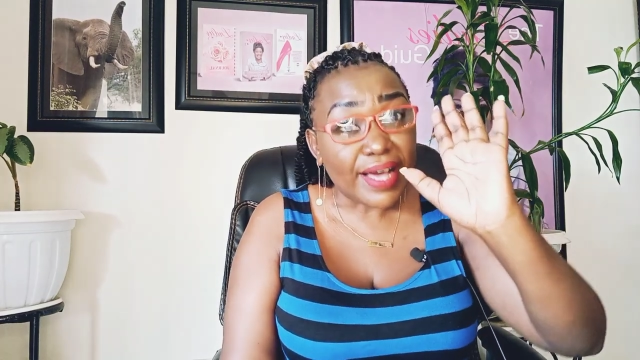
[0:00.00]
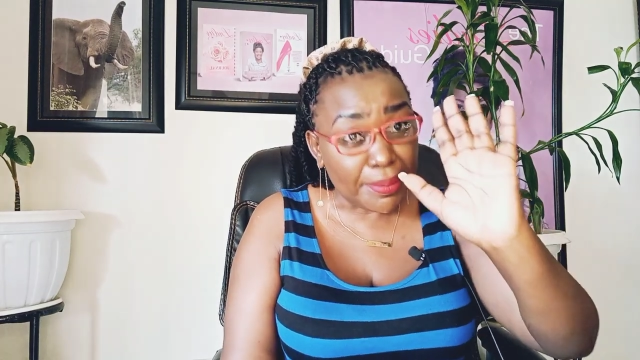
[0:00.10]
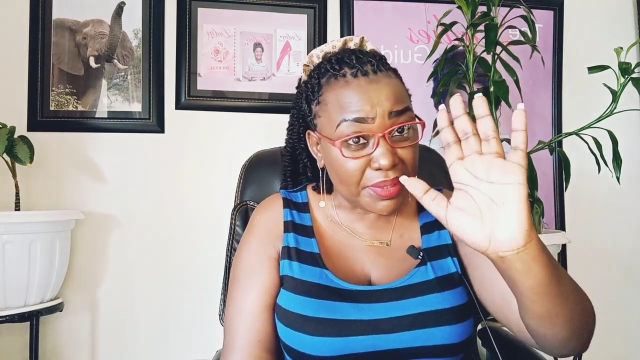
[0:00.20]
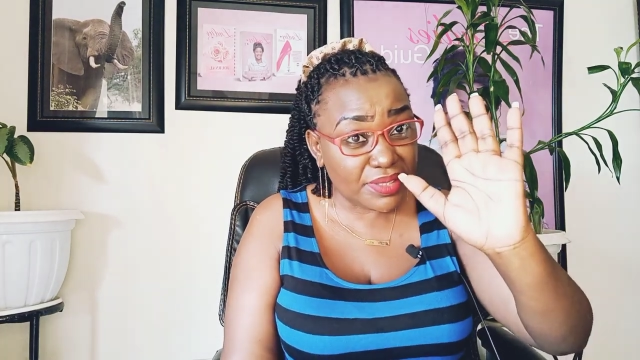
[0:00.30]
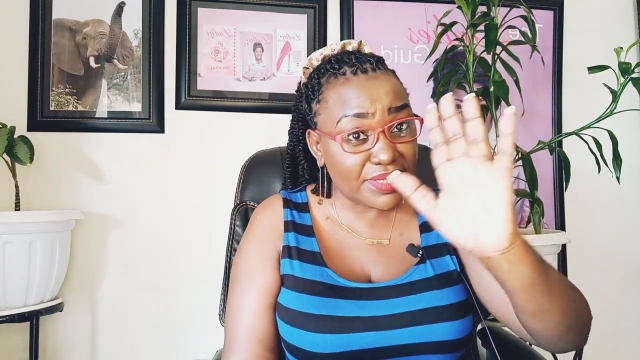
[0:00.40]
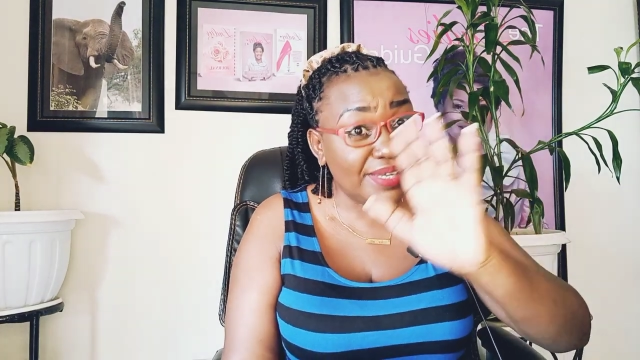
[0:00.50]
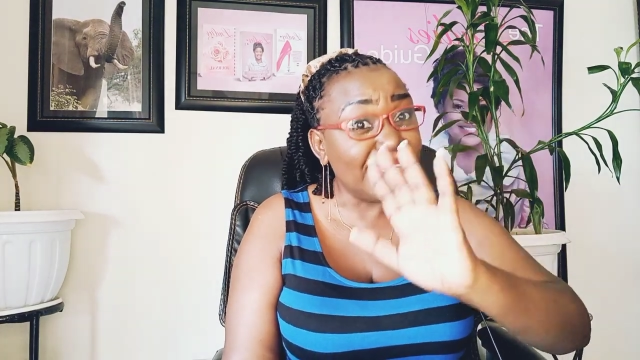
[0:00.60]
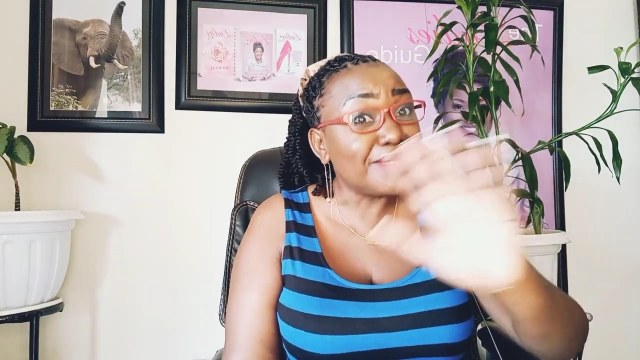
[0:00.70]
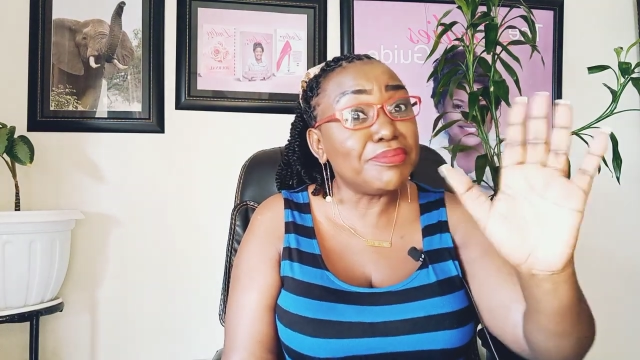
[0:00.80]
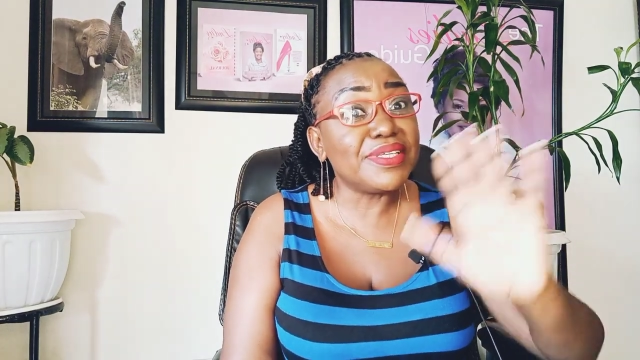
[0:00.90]
I mean,
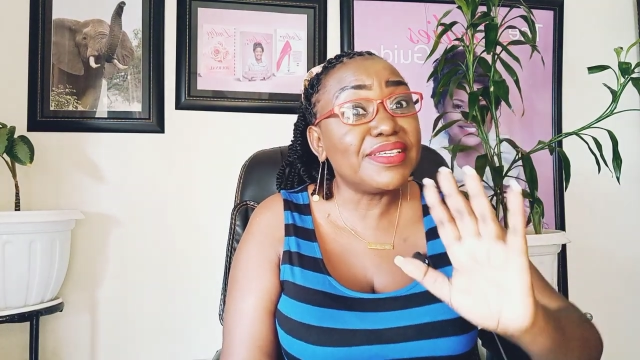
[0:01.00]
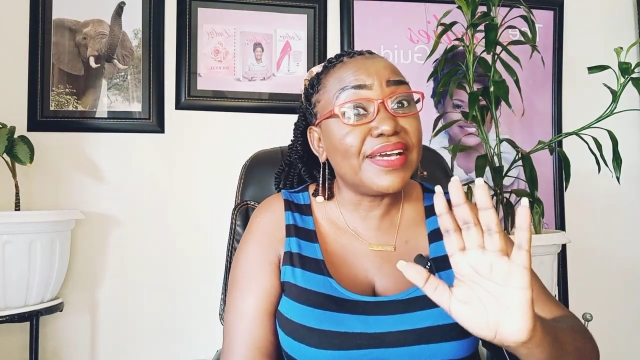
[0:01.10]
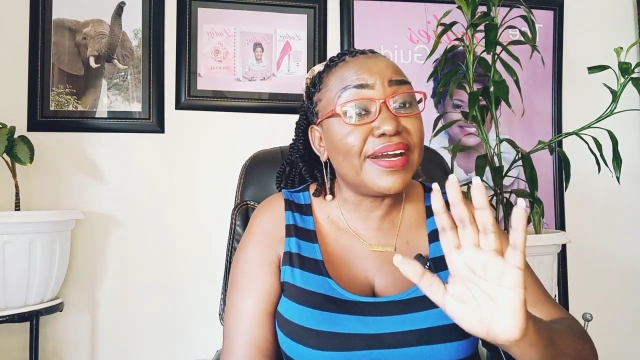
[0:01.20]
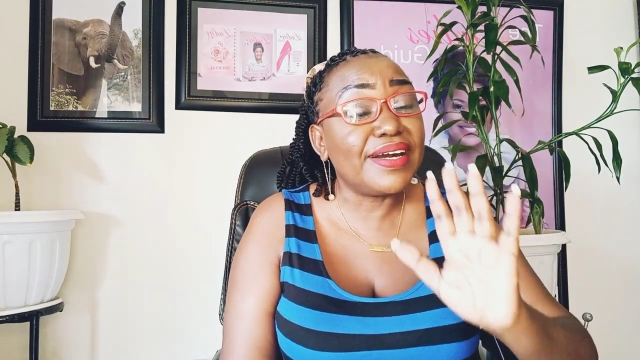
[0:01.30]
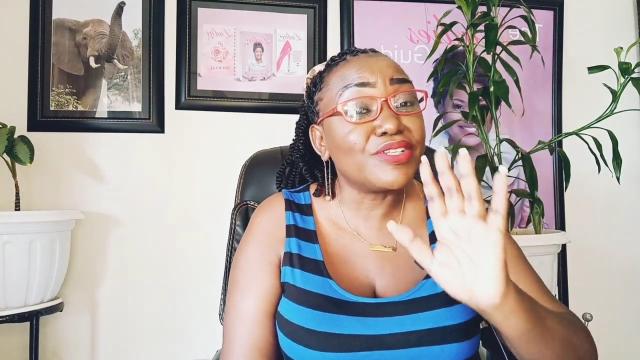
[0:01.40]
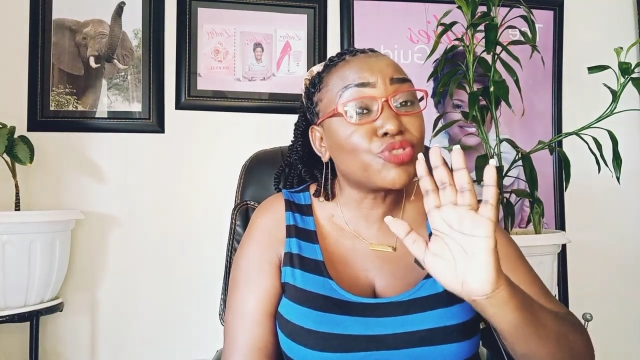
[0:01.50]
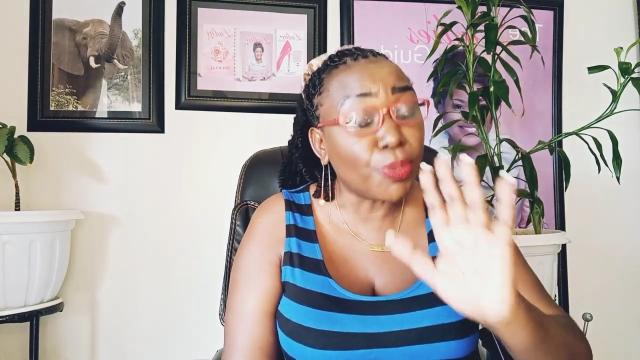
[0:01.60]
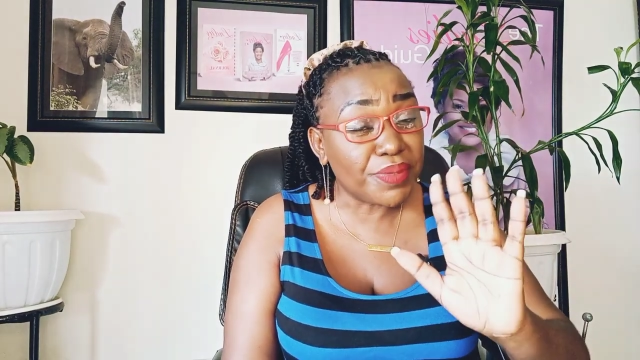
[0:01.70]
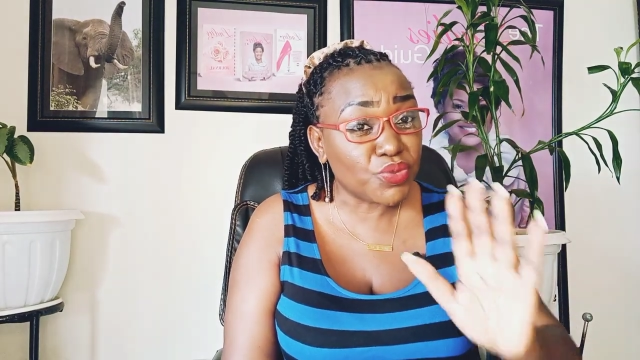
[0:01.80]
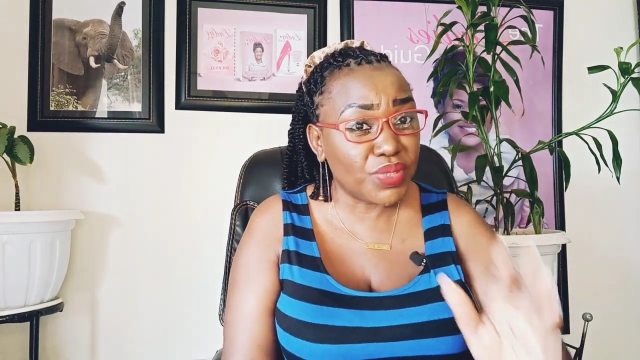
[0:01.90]
let me
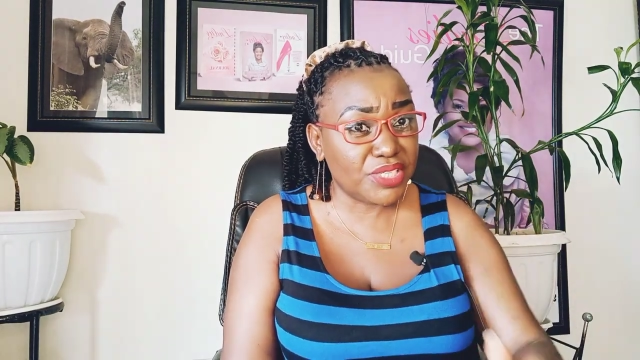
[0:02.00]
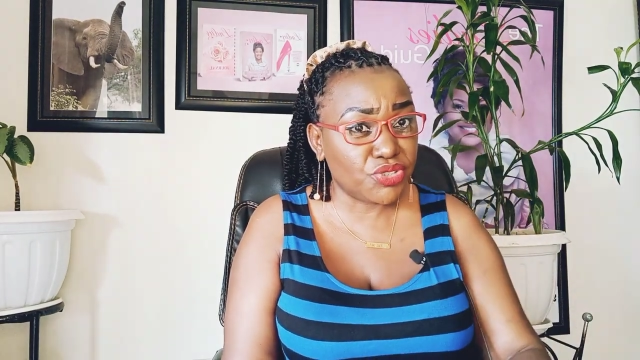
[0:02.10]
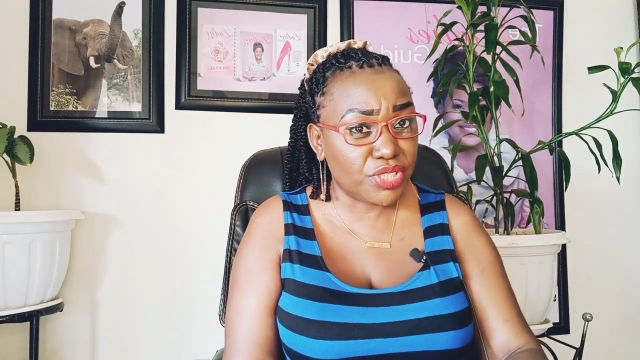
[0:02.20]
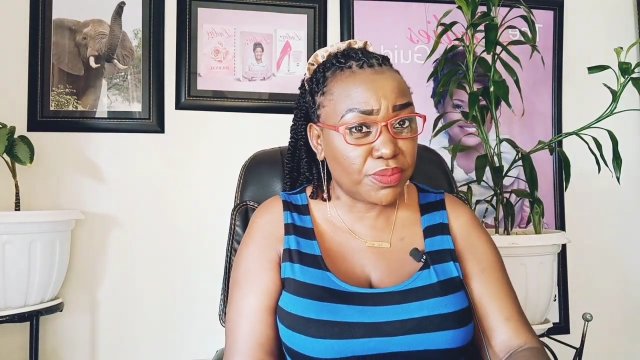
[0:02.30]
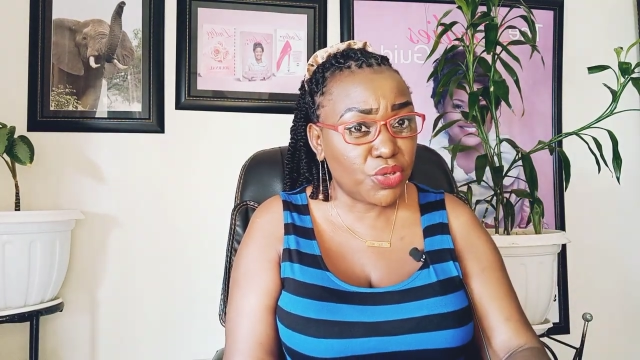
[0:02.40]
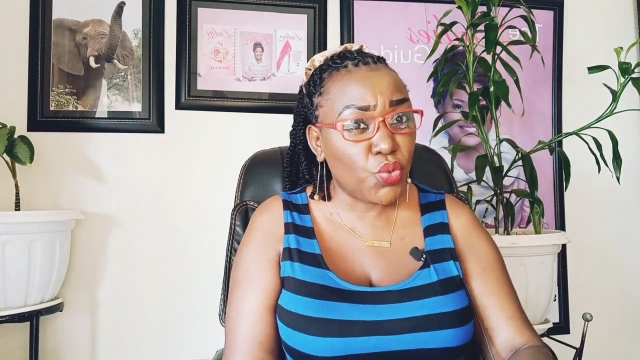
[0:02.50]
stop this relationship.